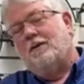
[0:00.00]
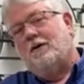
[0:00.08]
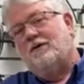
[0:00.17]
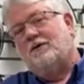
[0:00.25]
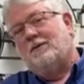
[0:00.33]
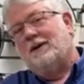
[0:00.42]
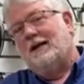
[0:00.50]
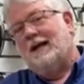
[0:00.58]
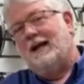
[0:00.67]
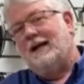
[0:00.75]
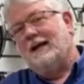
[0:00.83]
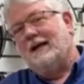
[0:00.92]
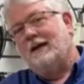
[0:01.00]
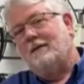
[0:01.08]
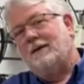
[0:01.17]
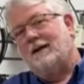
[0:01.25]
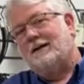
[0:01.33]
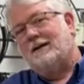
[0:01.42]
pole's going to be leaning a
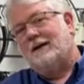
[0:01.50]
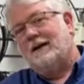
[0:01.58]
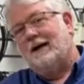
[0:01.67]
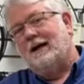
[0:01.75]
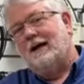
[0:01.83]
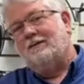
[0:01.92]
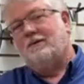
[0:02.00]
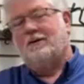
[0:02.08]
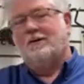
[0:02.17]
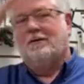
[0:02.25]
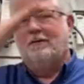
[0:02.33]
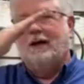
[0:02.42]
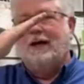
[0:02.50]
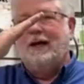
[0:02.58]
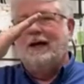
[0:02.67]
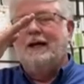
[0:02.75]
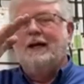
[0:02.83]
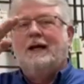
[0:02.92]
little bit to the left or to the
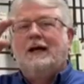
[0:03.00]
right,